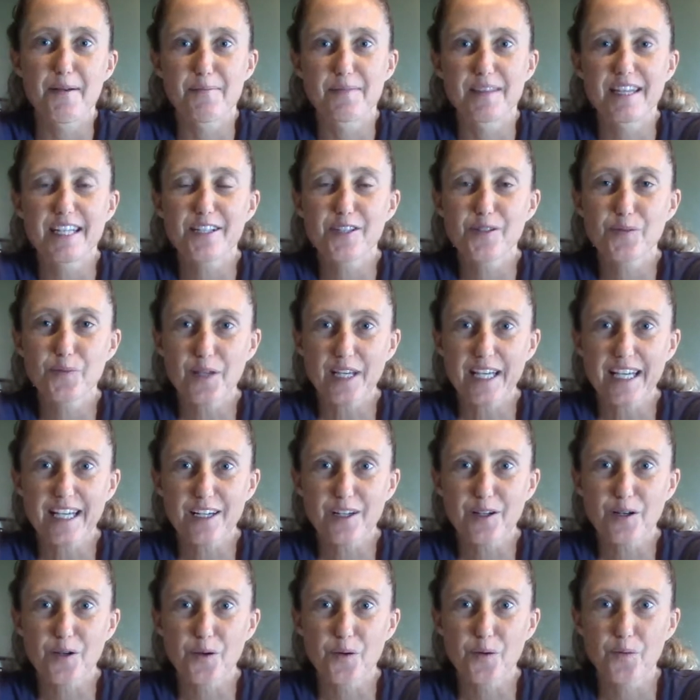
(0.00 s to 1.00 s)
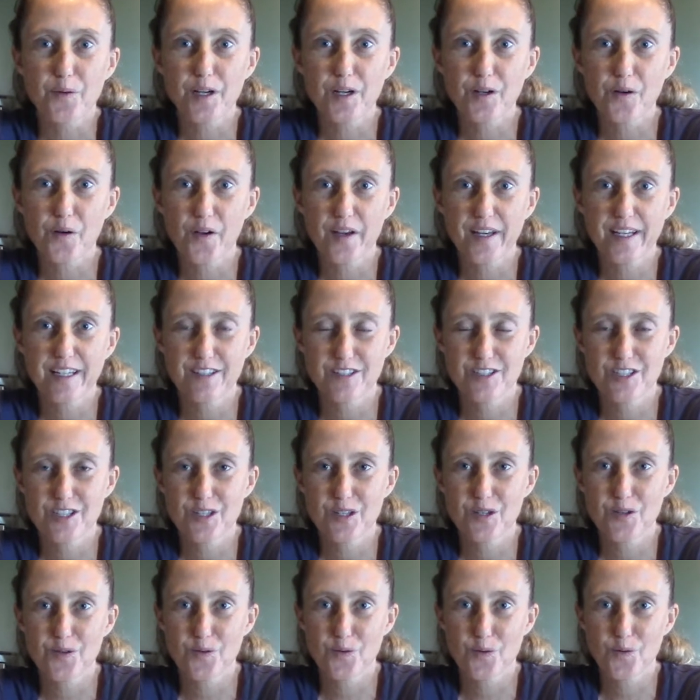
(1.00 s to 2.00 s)
This week we're going
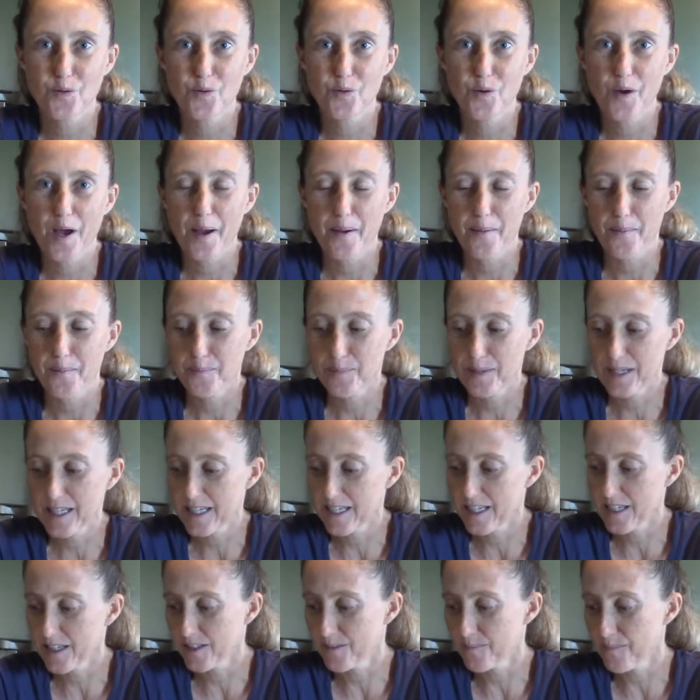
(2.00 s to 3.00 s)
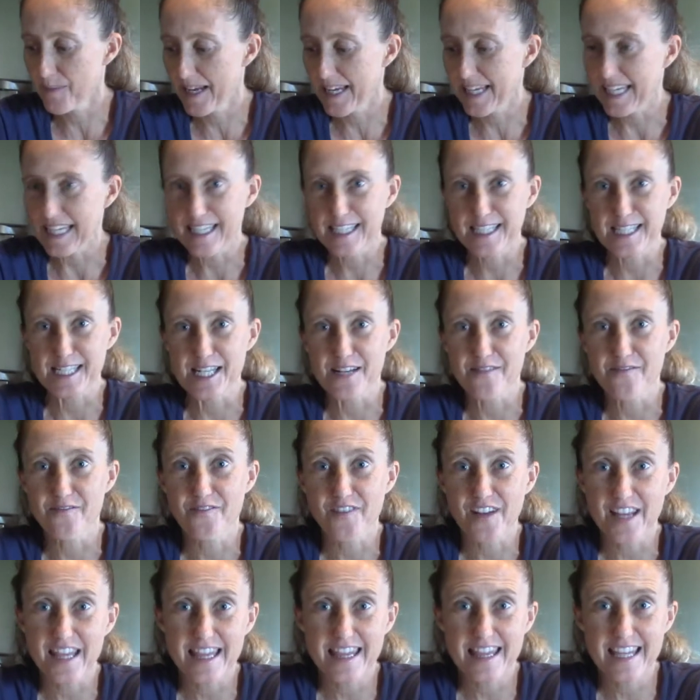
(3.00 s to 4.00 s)
to be making some
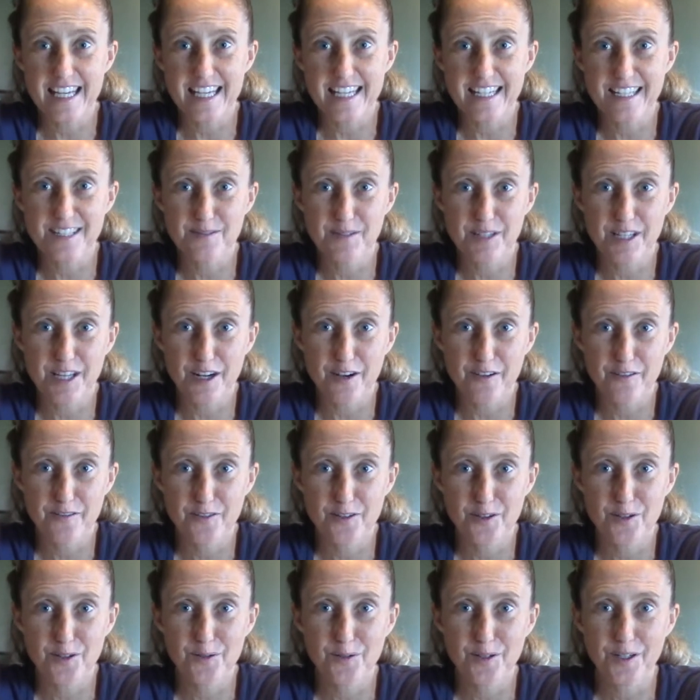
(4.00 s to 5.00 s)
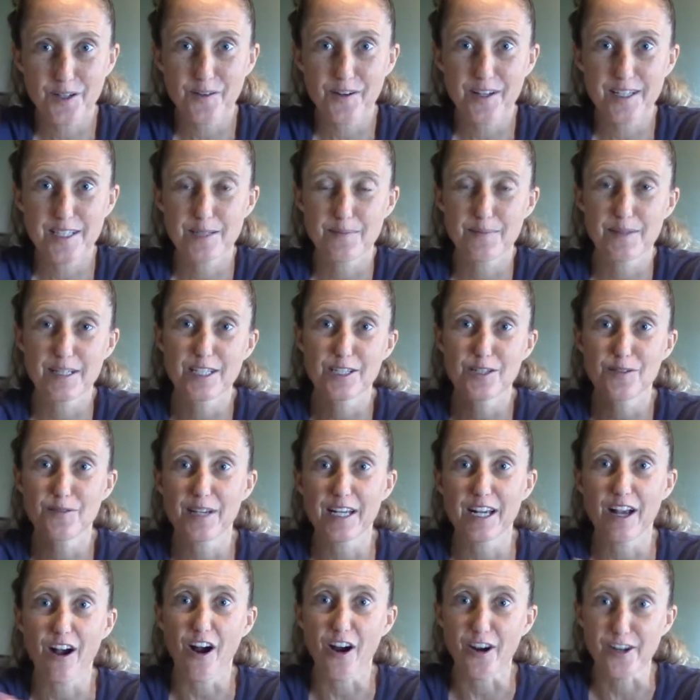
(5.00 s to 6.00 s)
fun things with our food. We're going to be
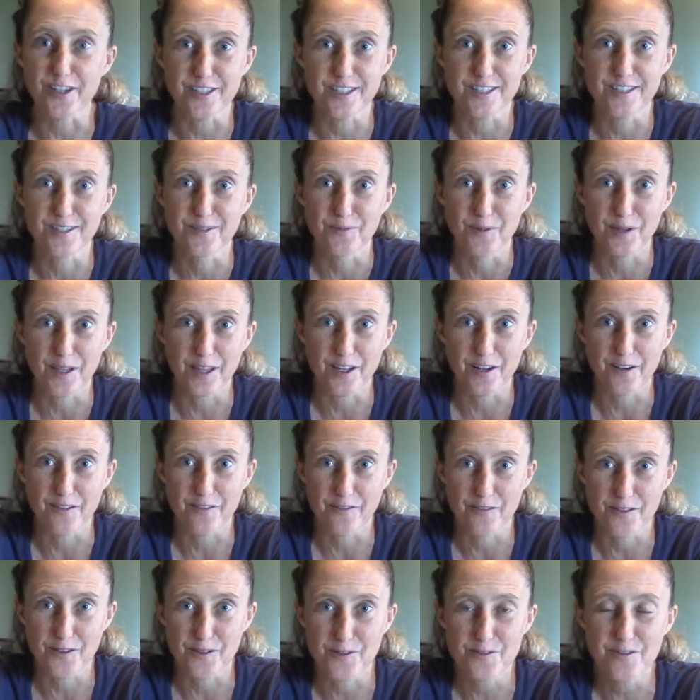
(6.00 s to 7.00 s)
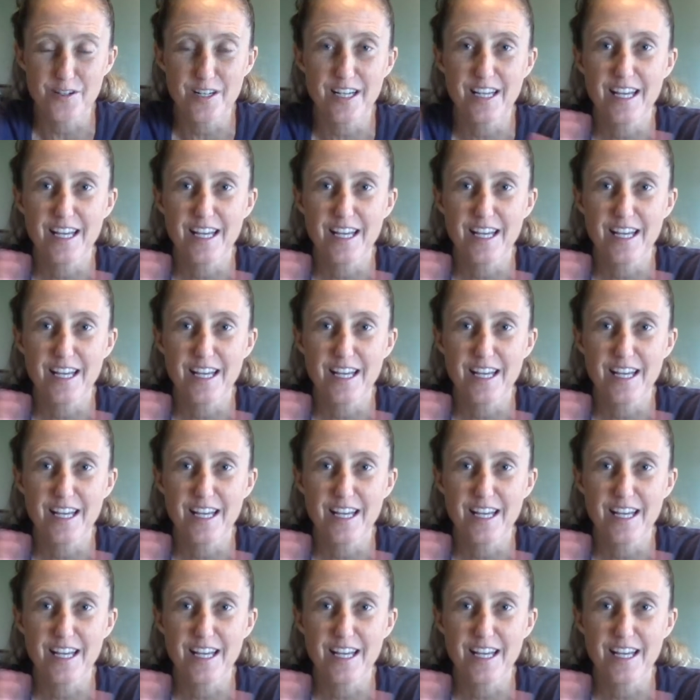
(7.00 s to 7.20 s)
doing art with our food.